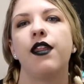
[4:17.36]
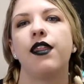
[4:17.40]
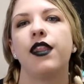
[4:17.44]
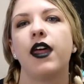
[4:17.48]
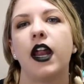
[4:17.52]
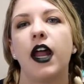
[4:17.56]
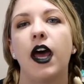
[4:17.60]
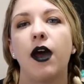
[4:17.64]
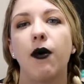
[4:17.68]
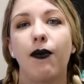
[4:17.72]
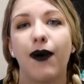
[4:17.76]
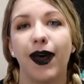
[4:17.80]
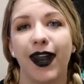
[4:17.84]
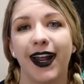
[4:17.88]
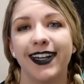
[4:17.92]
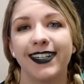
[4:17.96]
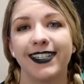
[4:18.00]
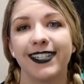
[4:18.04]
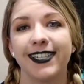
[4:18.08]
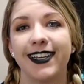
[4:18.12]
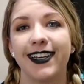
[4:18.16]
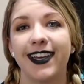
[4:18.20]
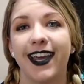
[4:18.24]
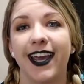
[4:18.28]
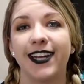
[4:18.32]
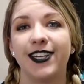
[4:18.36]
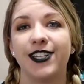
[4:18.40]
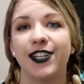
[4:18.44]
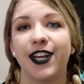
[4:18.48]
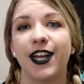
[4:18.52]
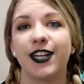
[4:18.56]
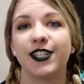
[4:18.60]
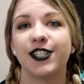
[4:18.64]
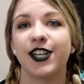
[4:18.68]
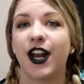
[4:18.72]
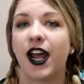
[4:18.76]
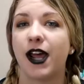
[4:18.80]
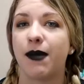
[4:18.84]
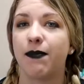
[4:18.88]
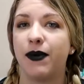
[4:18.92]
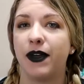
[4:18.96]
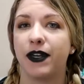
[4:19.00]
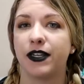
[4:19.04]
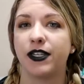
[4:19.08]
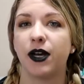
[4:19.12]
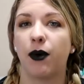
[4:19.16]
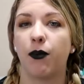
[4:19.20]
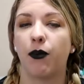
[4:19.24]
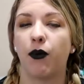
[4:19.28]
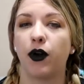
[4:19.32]
Then I went on to EHH and I
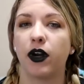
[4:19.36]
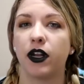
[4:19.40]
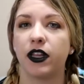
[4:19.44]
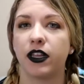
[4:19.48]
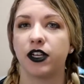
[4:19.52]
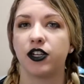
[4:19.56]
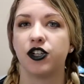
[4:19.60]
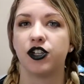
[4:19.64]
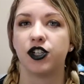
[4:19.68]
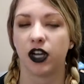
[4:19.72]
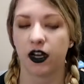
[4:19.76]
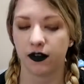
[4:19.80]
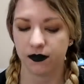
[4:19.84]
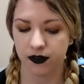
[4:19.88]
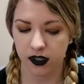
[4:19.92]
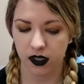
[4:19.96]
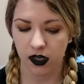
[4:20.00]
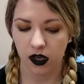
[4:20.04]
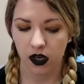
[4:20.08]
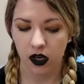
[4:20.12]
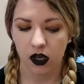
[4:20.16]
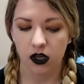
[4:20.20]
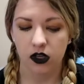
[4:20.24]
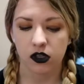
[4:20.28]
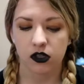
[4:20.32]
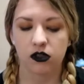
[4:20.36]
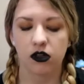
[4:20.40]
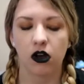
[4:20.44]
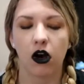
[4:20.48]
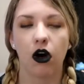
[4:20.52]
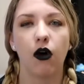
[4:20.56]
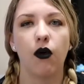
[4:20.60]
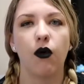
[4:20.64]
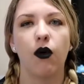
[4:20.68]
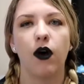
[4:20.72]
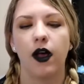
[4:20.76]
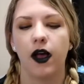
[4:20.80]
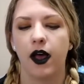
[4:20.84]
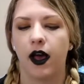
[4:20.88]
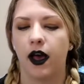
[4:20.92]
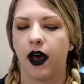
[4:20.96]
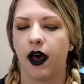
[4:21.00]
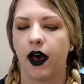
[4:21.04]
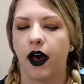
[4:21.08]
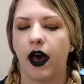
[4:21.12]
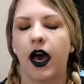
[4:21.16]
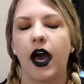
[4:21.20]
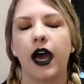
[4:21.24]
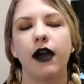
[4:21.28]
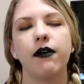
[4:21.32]
picked up one of the shifts. So
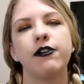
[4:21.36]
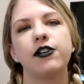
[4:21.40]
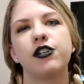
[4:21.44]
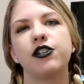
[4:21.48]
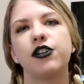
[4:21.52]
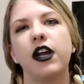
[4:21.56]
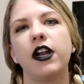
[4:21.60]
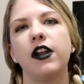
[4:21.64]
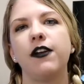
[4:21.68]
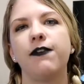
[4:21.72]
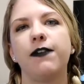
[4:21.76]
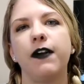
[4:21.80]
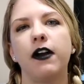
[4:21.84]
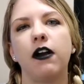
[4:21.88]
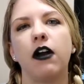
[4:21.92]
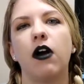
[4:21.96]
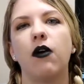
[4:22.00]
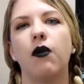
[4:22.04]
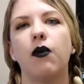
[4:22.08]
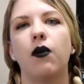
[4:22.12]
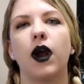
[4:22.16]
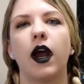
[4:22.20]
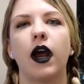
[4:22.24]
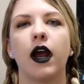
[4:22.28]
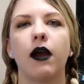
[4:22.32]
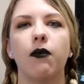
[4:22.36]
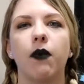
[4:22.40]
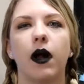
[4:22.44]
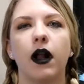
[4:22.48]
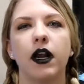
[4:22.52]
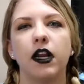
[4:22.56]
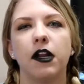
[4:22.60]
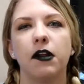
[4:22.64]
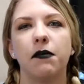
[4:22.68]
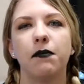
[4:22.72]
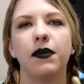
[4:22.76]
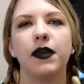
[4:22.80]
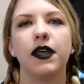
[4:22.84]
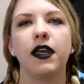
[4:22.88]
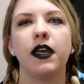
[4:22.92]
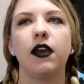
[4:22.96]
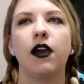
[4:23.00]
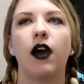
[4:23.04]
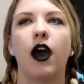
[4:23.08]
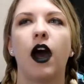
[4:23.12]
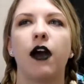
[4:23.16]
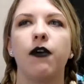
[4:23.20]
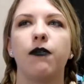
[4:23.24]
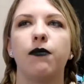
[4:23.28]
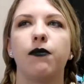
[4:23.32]
I was trying to figure out where I wanted to
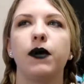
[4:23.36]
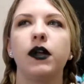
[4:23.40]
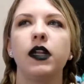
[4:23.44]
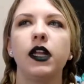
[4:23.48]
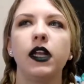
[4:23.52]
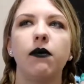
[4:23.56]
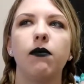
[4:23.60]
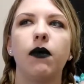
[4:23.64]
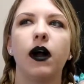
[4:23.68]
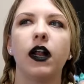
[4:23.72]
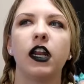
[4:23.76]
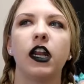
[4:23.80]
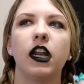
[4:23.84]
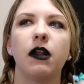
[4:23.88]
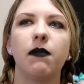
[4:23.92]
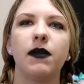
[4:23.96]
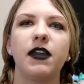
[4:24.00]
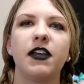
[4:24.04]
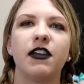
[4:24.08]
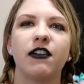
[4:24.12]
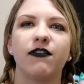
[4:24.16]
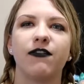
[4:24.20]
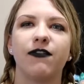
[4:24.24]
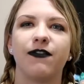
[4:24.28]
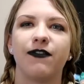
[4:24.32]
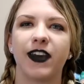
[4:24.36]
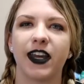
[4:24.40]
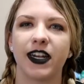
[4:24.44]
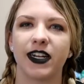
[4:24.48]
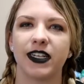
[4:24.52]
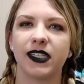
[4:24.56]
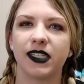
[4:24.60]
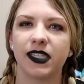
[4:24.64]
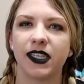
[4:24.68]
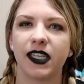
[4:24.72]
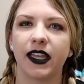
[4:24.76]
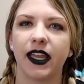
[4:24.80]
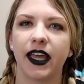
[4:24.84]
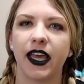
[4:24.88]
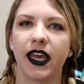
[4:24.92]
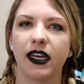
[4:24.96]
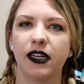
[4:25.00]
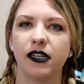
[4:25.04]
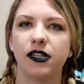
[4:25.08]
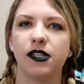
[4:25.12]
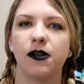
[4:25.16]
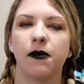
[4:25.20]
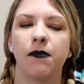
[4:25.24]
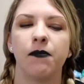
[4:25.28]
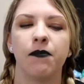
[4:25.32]
be. I really wanted to be in
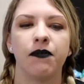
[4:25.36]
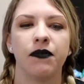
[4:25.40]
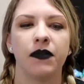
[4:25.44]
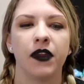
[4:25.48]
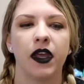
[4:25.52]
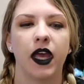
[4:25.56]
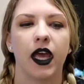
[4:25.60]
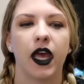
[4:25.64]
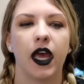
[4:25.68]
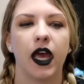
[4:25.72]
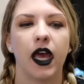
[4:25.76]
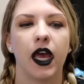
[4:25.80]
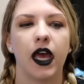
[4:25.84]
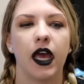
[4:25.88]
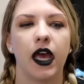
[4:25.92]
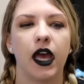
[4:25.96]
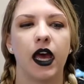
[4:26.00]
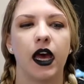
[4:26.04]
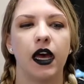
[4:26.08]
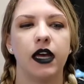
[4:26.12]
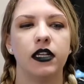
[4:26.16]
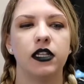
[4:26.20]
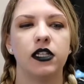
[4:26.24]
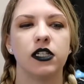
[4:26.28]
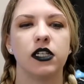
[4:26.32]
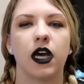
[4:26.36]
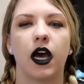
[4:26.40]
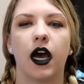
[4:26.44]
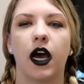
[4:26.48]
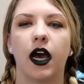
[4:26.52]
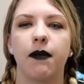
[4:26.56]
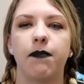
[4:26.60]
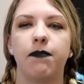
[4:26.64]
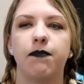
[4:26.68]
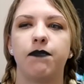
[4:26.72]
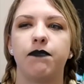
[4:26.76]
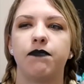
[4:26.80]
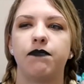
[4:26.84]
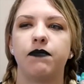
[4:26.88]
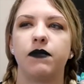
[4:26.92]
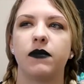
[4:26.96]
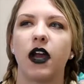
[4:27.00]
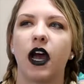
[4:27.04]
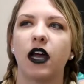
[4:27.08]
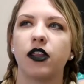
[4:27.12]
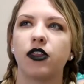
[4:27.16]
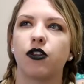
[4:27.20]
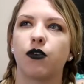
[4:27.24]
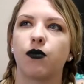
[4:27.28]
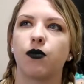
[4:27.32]
Fantasyland, and I
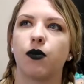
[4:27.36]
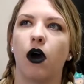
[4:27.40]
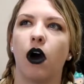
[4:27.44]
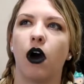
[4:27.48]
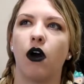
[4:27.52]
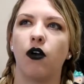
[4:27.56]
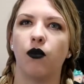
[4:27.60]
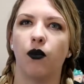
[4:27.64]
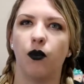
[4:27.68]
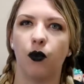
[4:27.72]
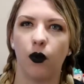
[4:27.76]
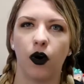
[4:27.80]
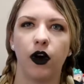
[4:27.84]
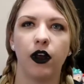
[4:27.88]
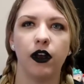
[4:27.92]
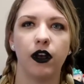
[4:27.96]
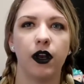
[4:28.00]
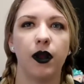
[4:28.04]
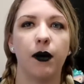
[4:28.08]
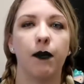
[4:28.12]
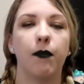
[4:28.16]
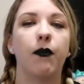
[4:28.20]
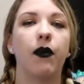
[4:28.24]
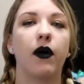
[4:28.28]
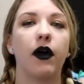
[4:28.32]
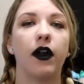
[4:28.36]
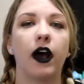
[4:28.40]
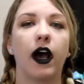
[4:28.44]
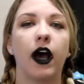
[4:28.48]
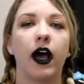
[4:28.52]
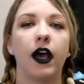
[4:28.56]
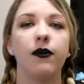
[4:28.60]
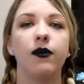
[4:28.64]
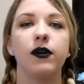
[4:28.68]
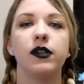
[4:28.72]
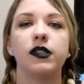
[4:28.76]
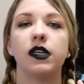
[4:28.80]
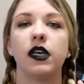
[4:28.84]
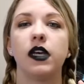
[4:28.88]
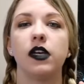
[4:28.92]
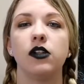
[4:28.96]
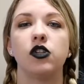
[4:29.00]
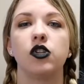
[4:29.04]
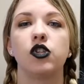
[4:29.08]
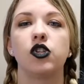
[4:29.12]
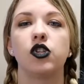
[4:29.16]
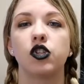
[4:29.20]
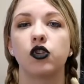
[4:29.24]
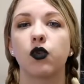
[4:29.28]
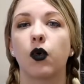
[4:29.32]
got the wrong one, but I was
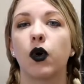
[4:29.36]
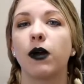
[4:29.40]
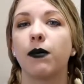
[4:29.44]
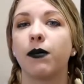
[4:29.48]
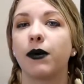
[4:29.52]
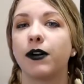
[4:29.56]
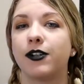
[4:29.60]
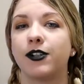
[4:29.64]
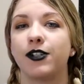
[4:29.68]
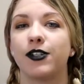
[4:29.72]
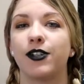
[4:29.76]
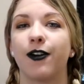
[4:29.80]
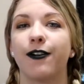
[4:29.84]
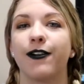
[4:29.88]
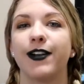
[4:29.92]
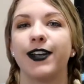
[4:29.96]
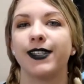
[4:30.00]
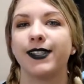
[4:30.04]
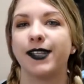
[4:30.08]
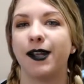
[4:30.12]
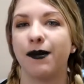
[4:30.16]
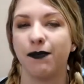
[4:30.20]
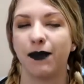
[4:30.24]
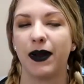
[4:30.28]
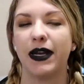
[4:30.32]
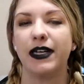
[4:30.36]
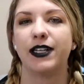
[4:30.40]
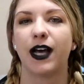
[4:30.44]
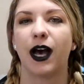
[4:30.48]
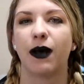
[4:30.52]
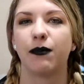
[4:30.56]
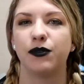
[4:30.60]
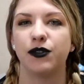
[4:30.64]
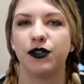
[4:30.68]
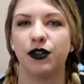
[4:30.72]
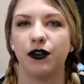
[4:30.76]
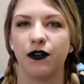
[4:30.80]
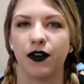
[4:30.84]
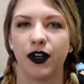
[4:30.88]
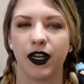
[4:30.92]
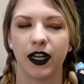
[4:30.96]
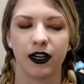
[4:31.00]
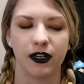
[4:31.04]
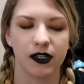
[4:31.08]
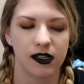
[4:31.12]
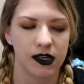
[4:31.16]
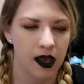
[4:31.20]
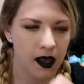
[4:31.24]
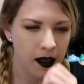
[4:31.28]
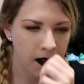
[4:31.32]
in Storybook Circus in Big Top
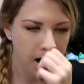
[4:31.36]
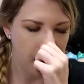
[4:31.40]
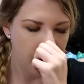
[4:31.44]
Souvenirs.